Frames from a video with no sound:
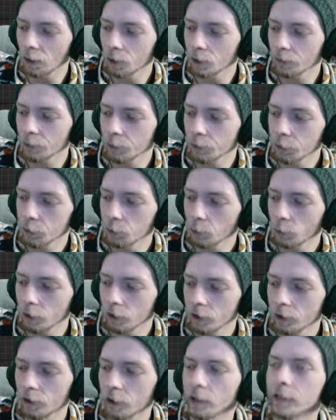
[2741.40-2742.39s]
have you been
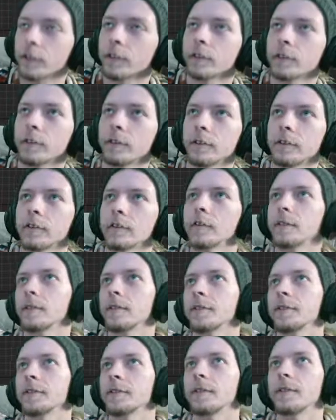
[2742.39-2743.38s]
working on it?
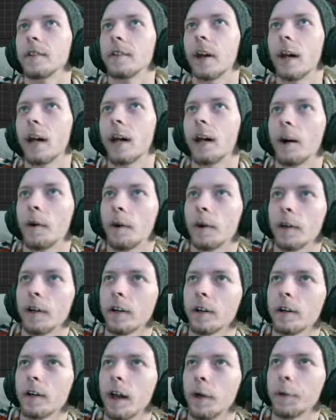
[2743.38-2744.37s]

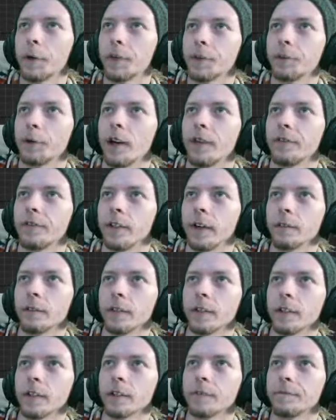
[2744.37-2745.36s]
How much do you have done
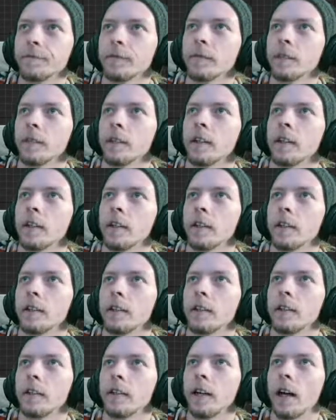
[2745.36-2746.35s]
with it?
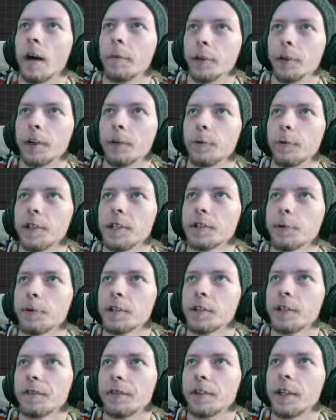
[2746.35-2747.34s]
I'm a good
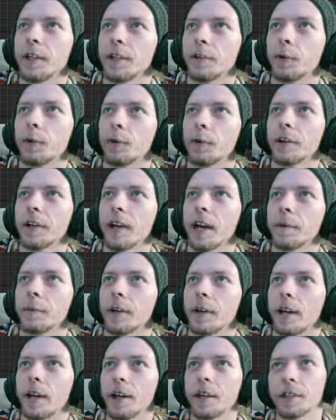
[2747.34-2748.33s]
resource if you need horror game
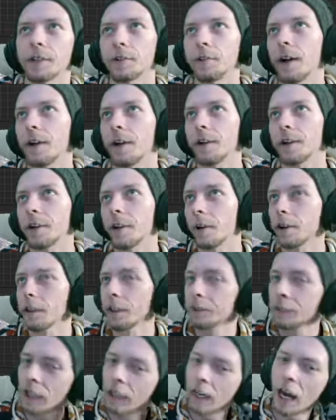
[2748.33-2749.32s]
mechanics or how to code
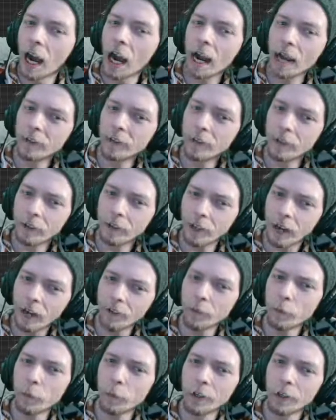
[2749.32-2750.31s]
it. I have
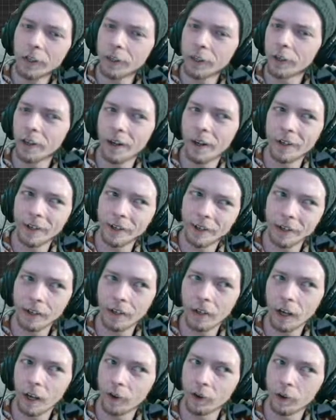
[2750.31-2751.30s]
a pretty good idea
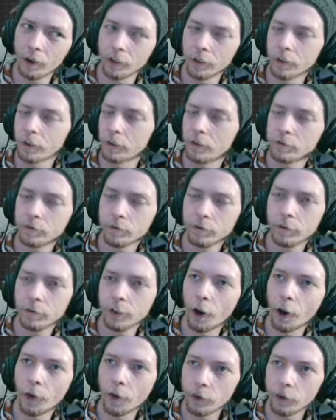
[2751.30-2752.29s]
how to
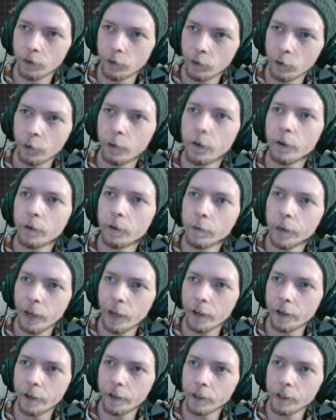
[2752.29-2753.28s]
code horror
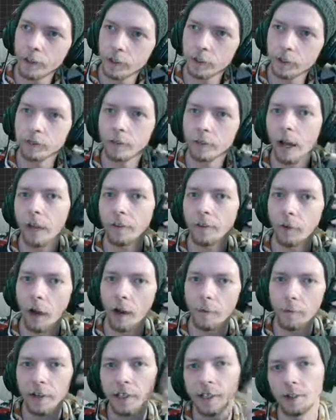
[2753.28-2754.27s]
mechanics. I've
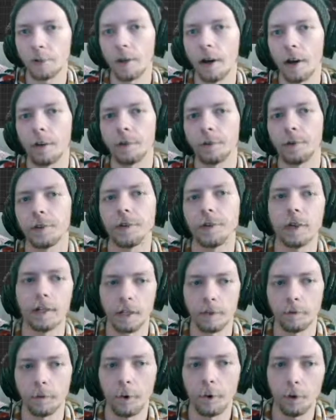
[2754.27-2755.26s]
messed around with like
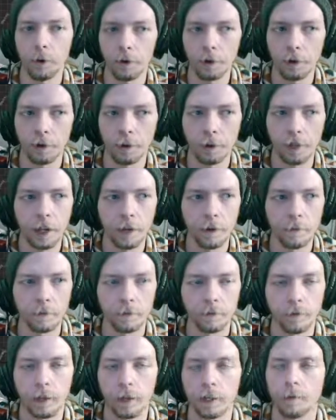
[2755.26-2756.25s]
some horror
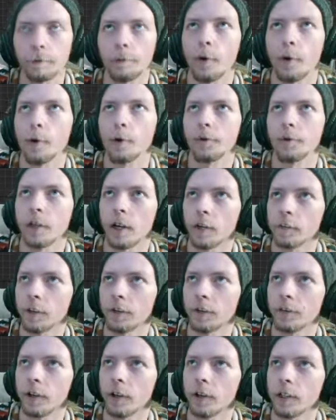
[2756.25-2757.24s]
game like prototypes
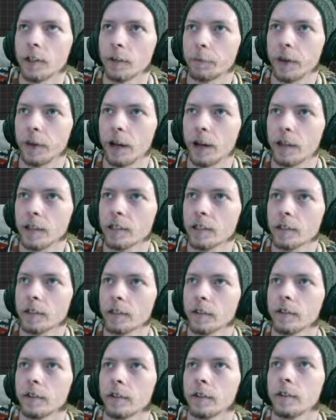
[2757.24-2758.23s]
I've done in the past.
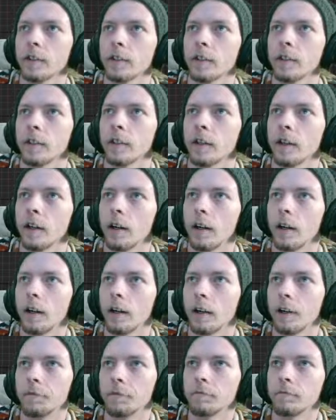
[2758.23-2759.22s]

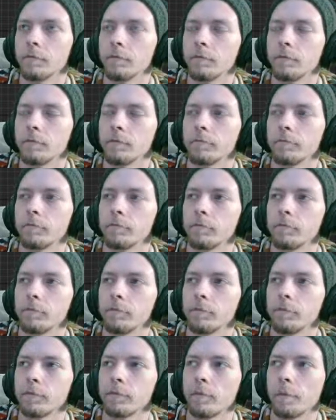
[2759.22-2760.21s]
But
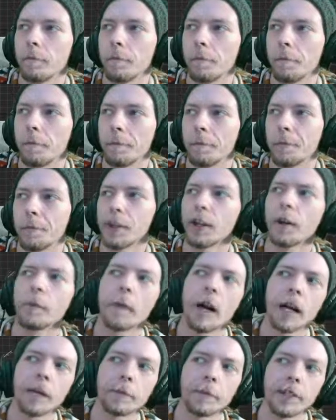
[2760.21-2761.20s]
there
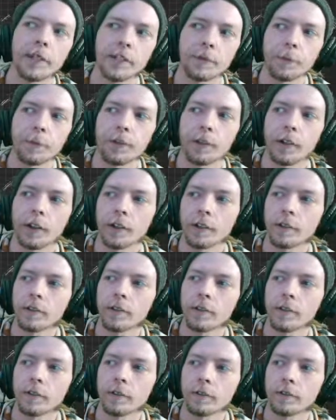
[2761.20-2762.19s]
might be some
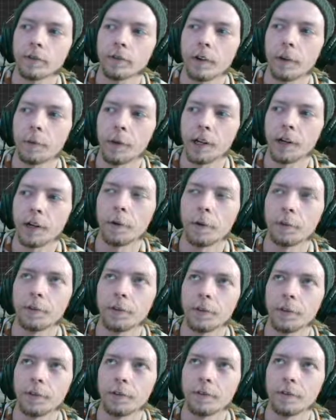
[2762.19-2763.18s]
things I might to
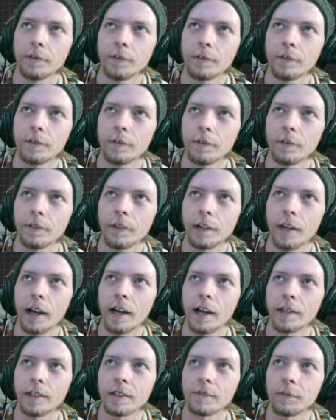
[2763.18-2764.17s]
you to
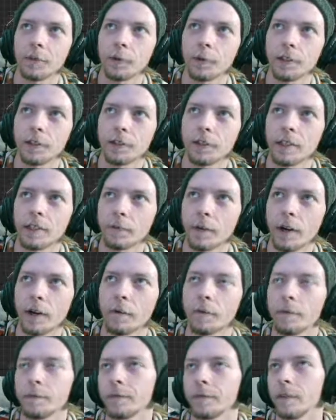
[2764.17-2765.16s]
ask some questions about.
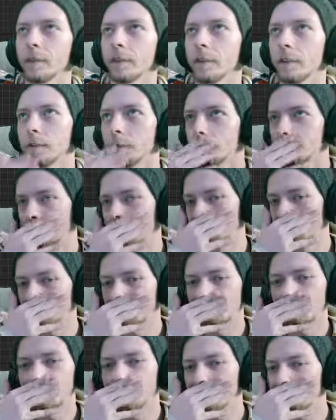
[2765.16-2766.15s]

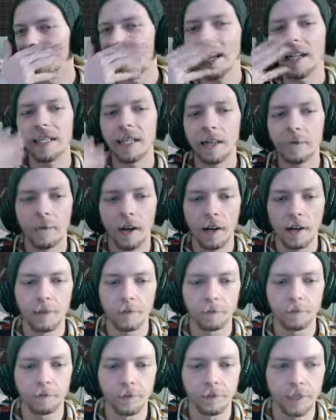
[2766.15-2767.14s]
Last time I
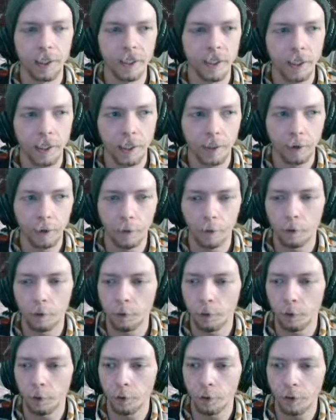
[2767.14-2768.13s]
did any horror
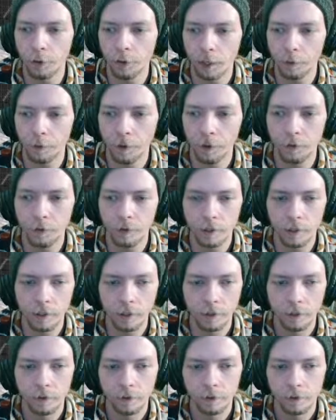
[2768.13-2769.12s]
prototype,
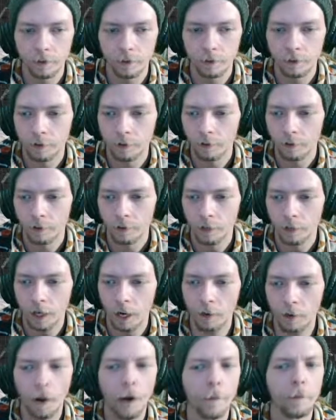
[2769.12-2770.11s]

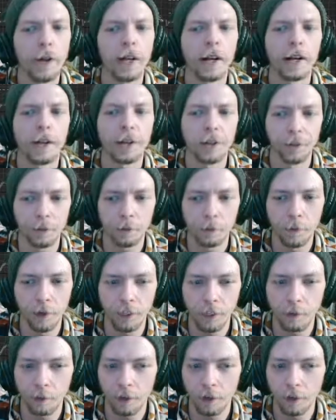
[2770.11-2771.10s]
I bet I could do
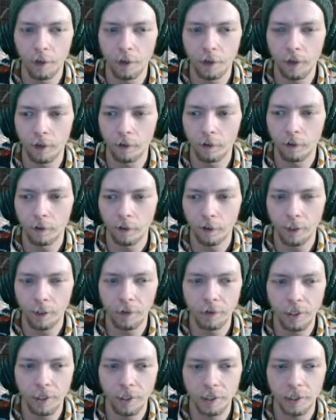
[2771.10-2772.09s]
much better now, because I
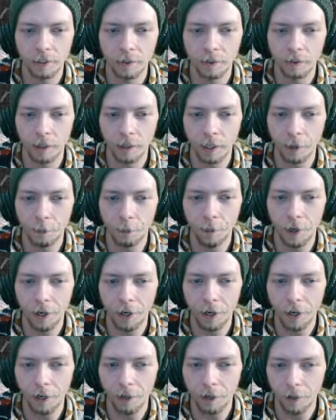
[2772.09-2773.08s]
was still like
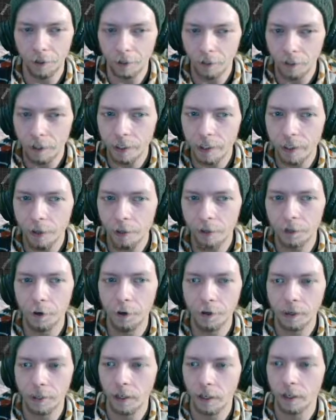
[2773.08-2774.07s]
barely
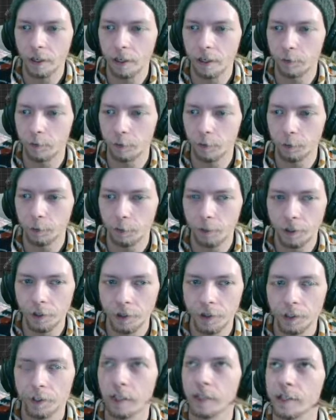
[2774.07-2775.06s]
understanding
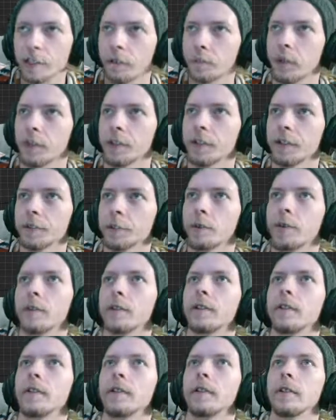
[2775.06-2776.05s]
blueprints last time I did one.
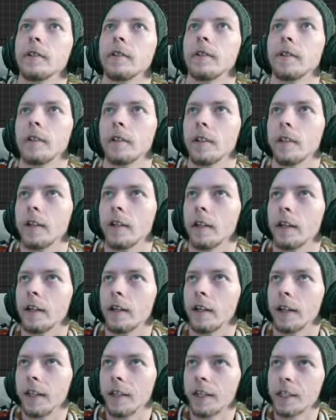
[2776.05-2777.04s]

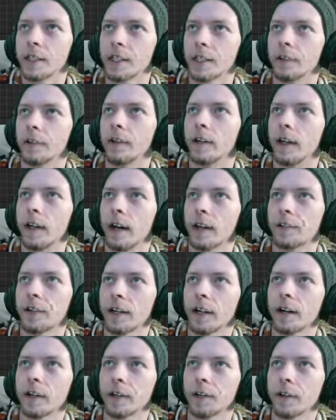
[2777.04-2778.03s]
So I
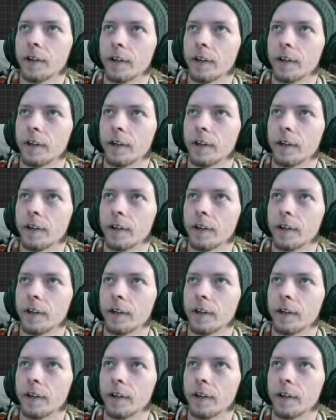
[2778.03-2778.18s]
think I could